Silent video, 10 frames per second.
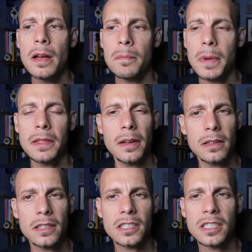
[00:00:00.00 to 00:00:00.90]
may think
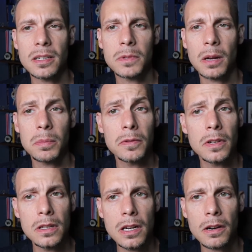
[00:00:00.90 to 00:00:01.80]
this is some type of
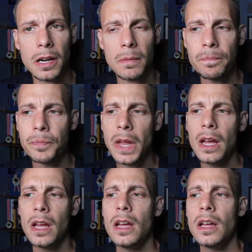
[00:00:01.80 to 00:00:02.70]
delirium.
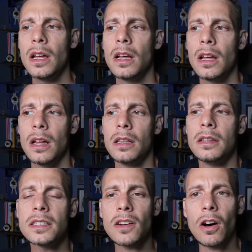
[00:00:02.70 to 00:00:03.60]

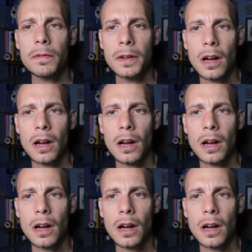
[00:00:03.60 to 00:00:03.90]
This often